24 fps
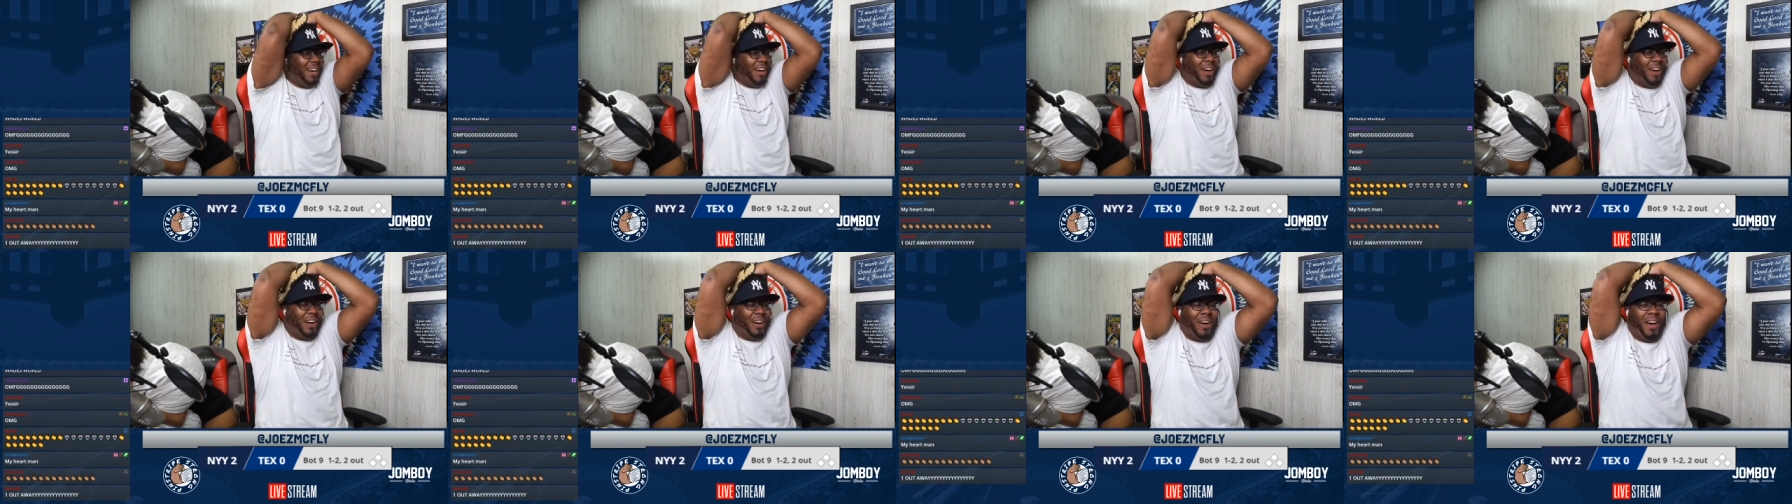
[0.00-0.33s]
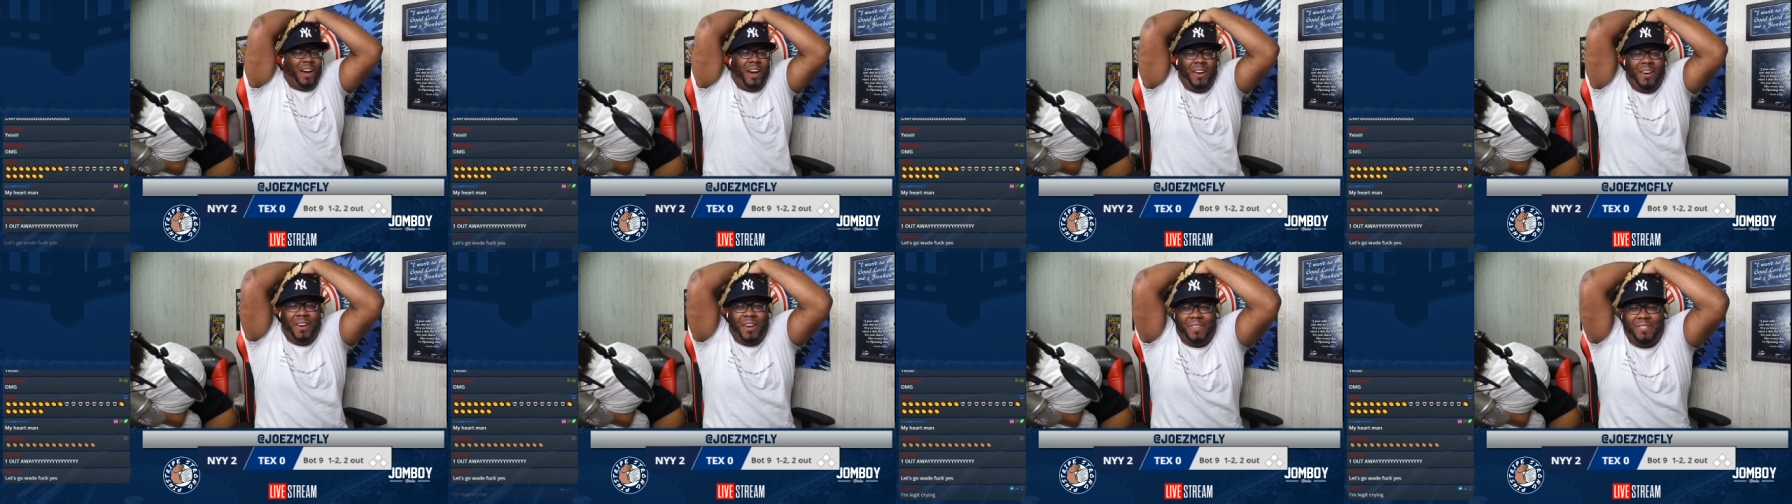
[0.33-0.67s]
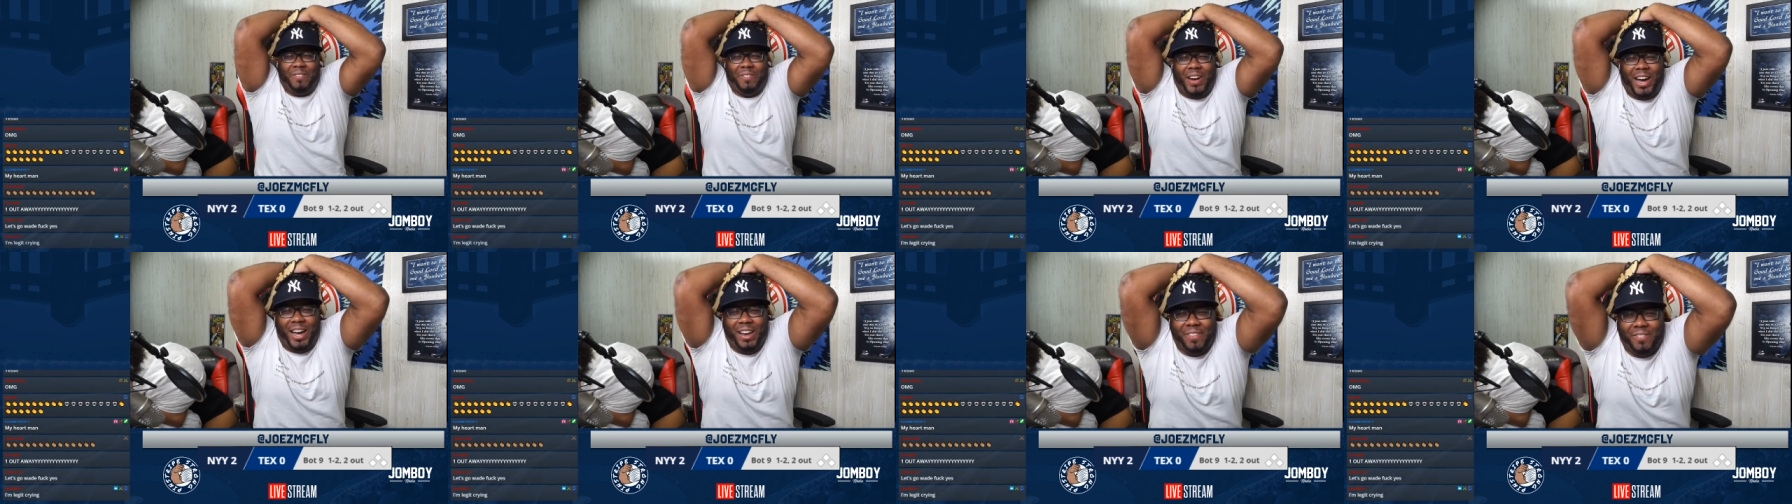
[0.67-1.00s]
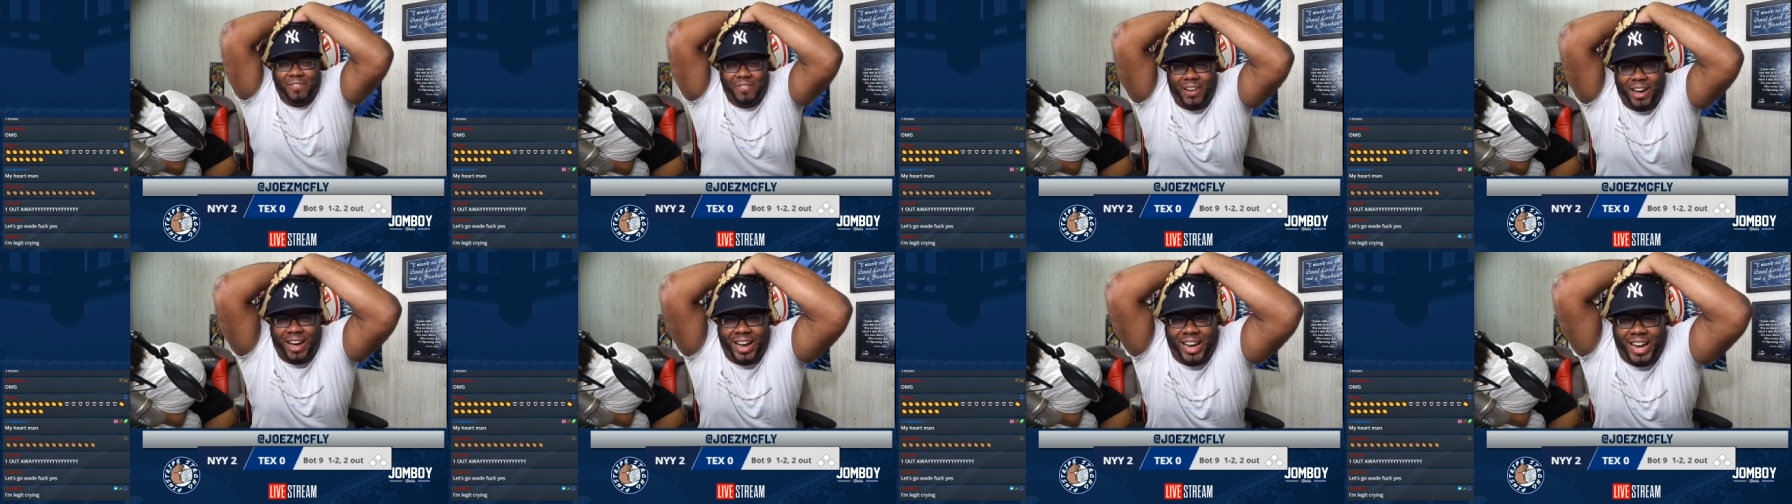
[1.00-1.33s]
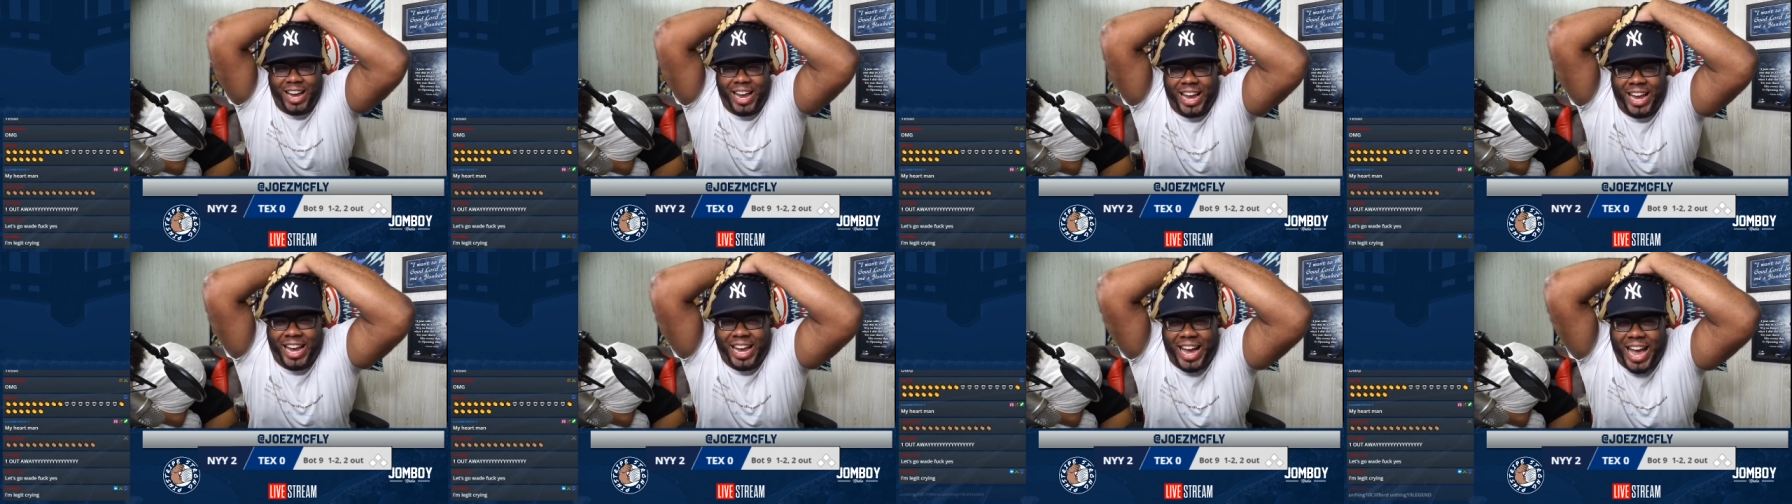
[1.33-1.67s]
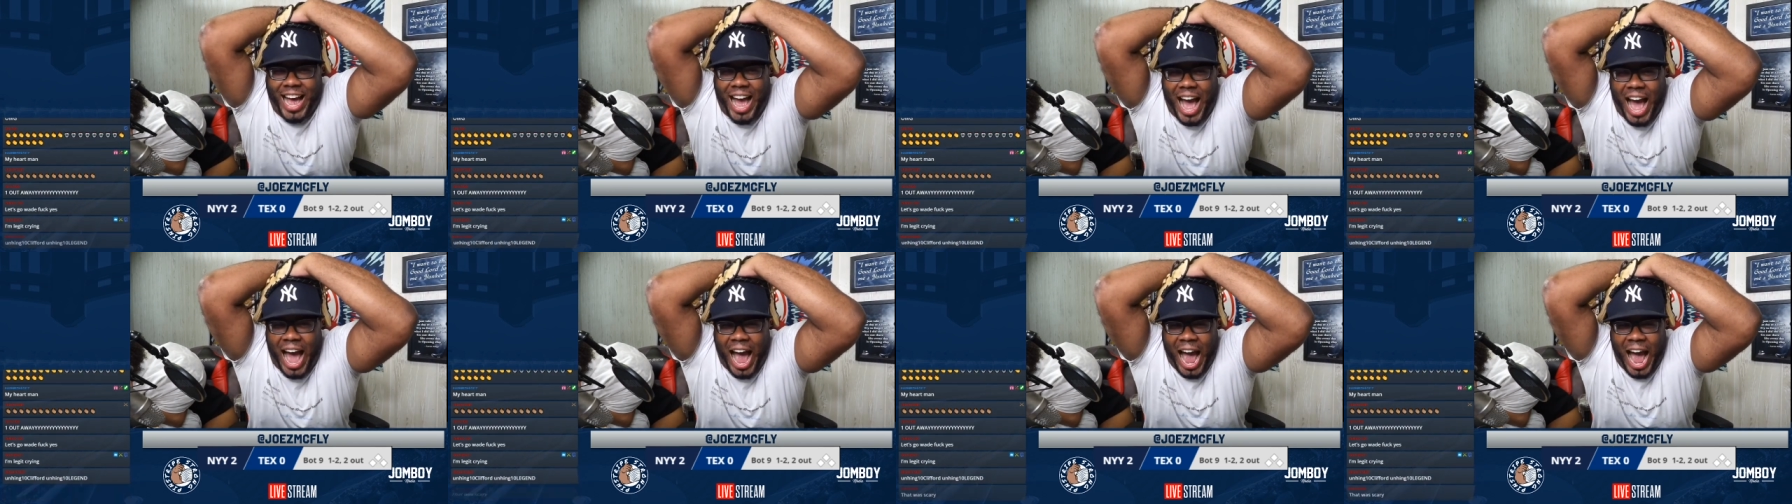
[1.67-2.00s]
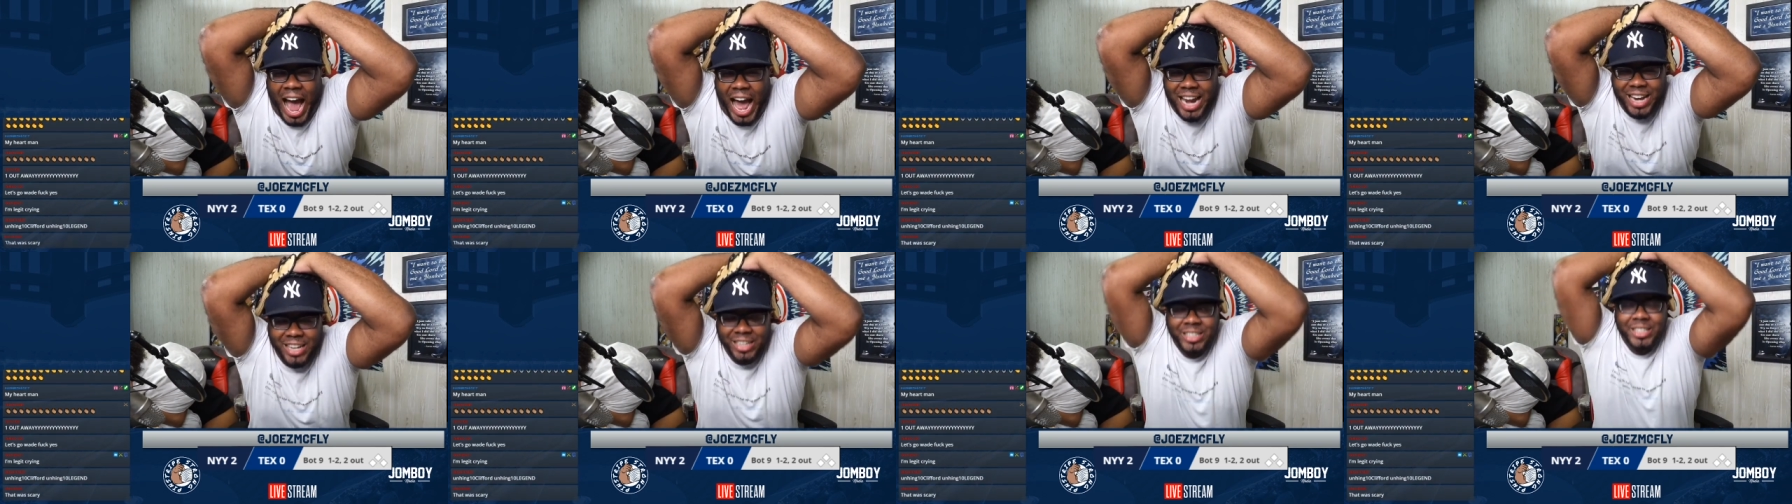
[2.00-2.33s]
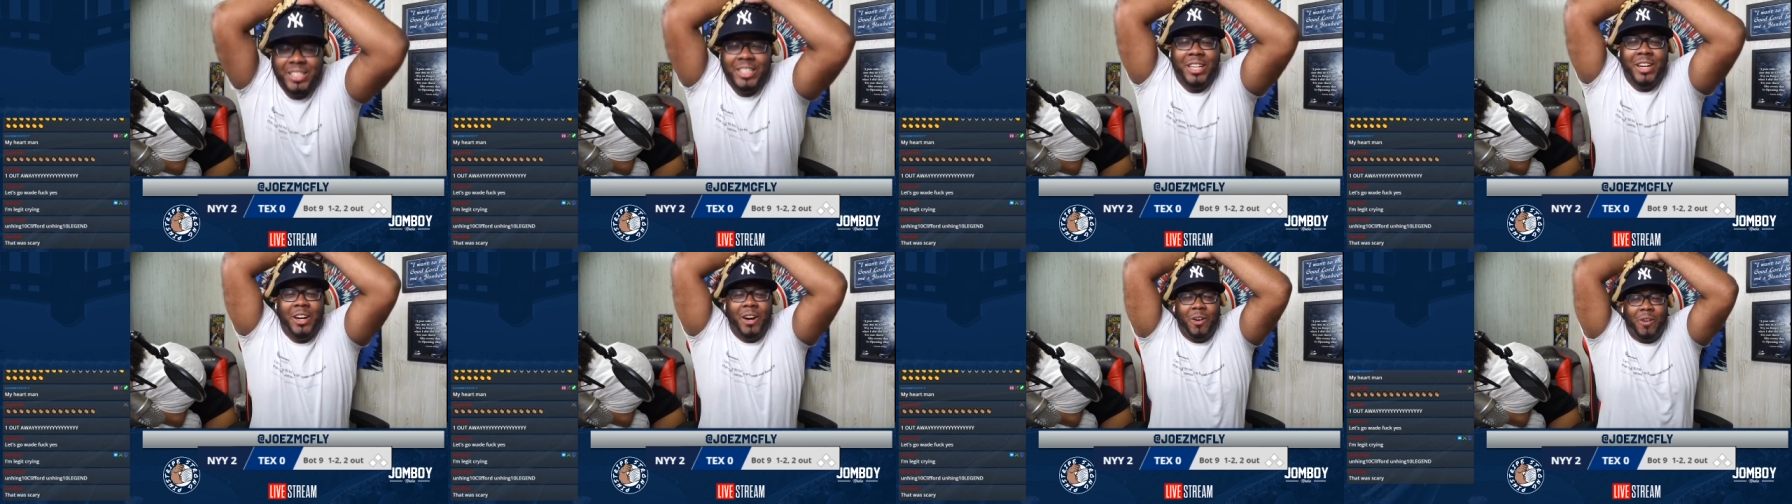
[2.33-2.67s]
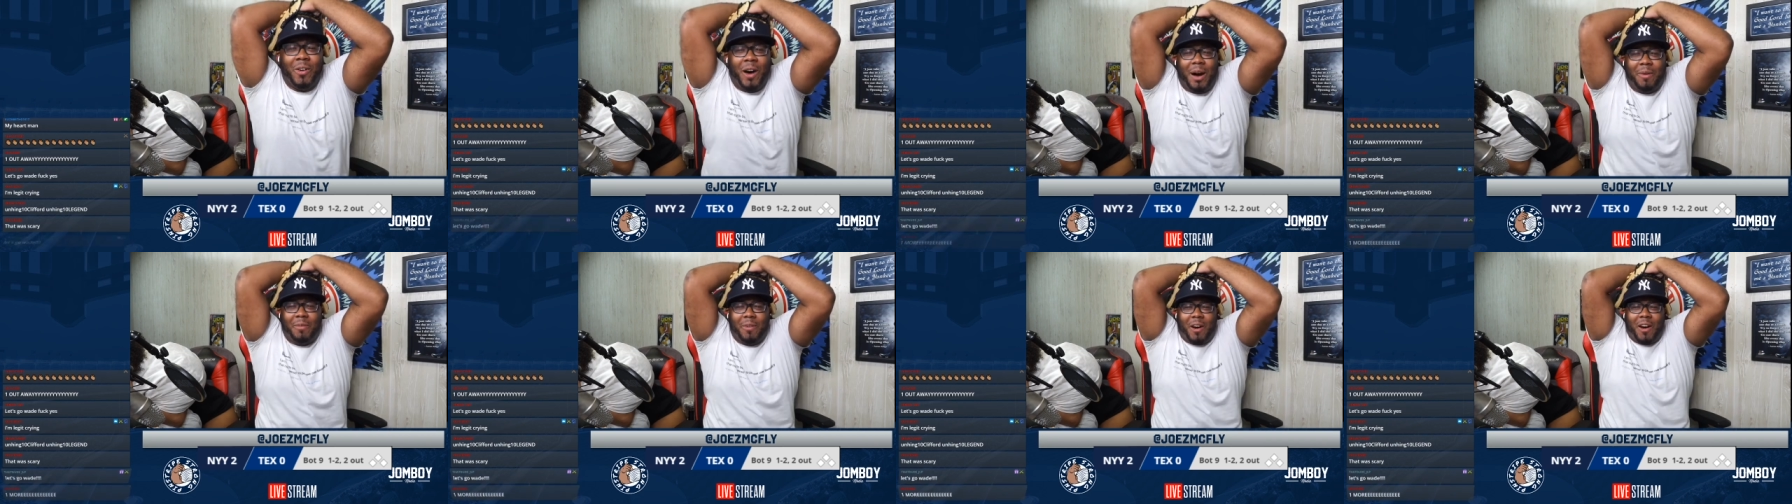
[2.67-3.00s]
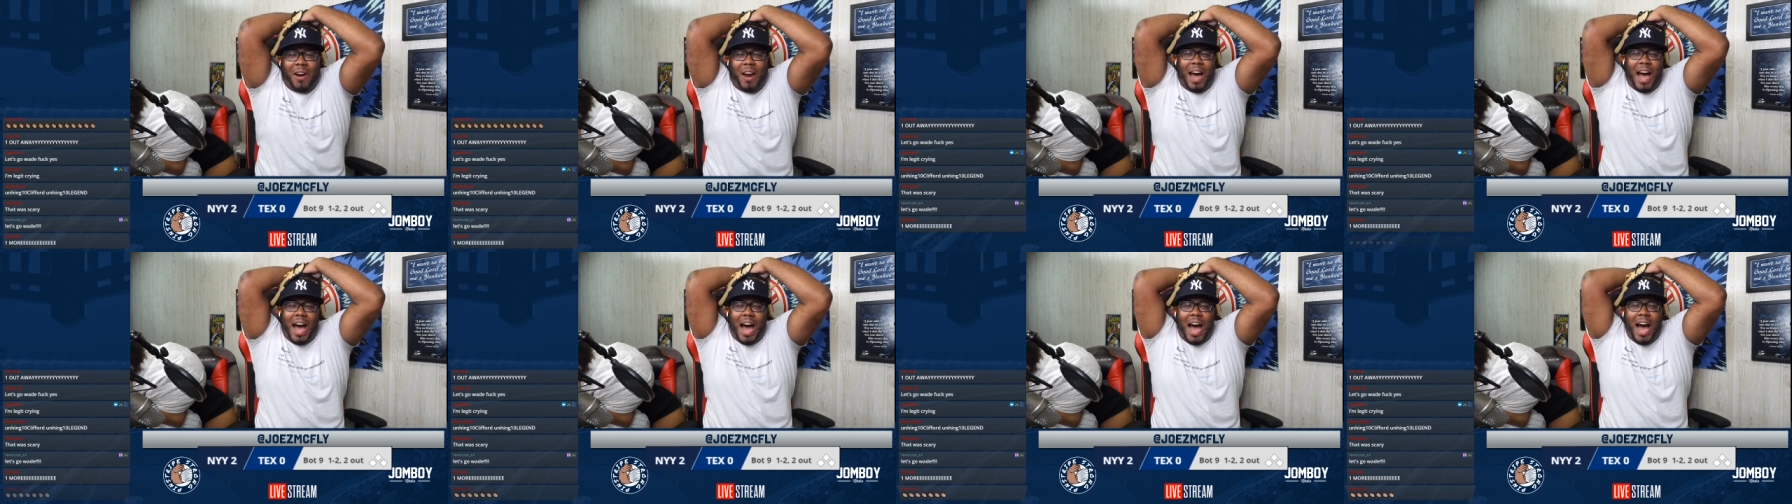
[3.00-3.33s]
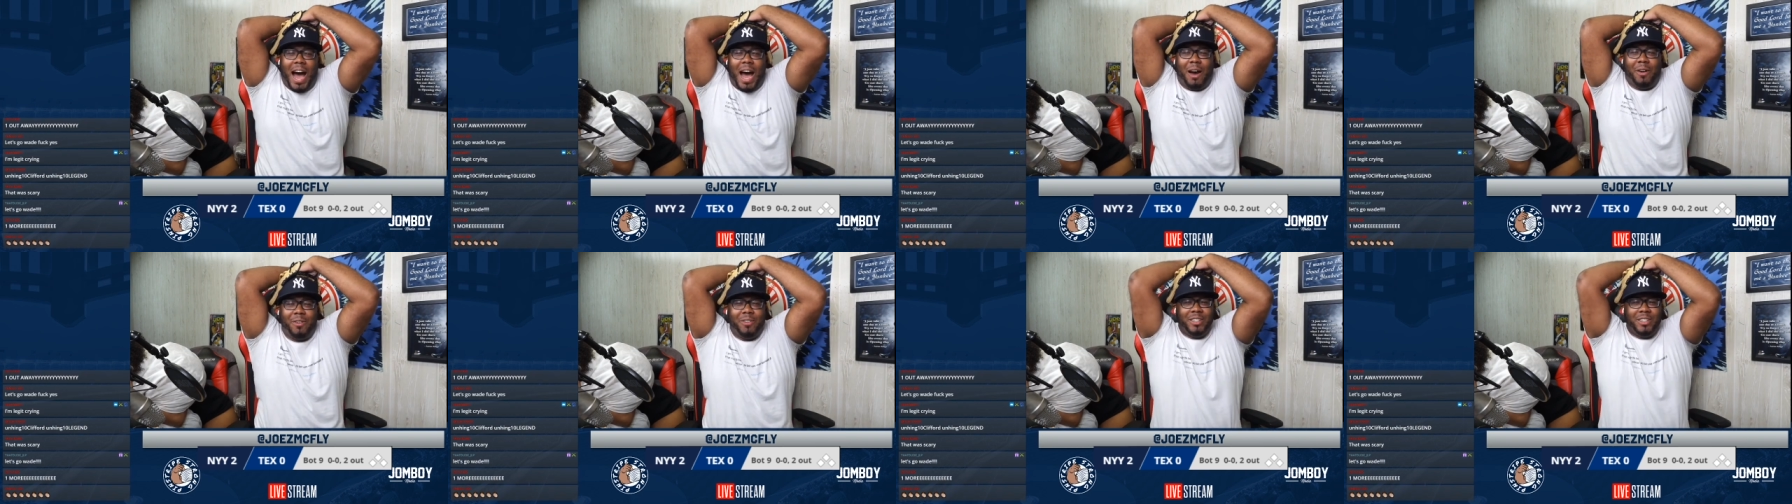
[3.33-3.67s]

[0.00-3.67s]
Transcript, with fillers: oh my fucking god! One more out!